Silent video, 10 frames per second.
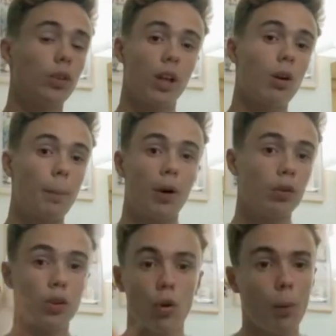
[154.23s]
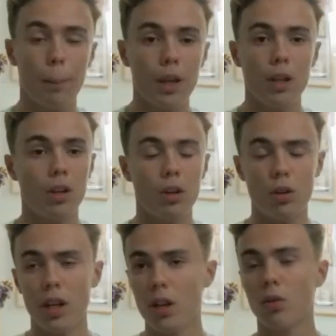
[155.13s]
care about your opinion
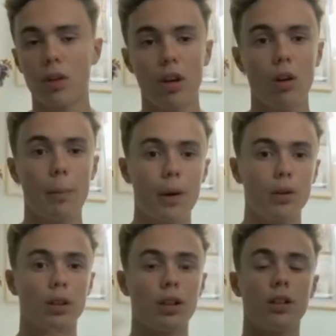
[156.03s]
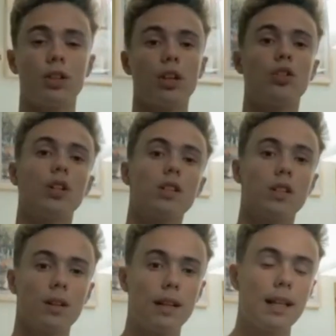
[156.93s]
they don't care about they
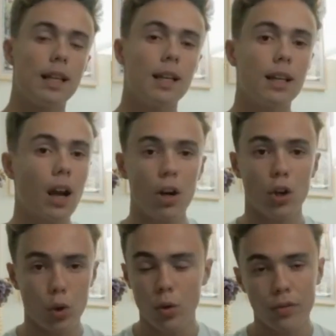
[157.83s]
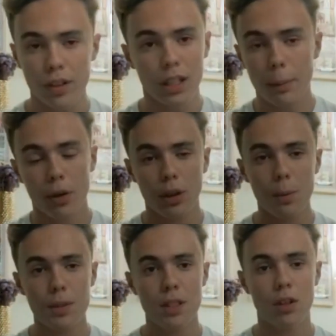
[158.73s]
just are confident about
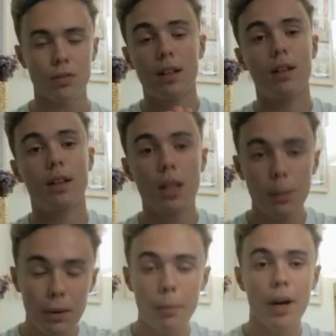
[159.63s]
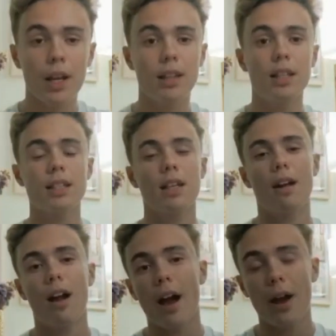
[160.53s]
themselves keep in mind this
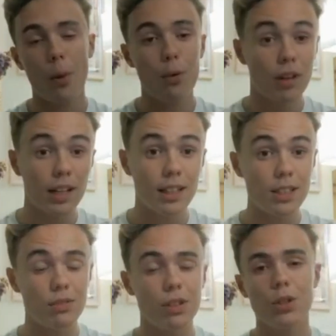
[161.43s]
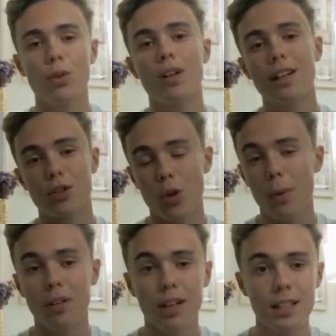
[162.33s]
i hope you like this video drop a like and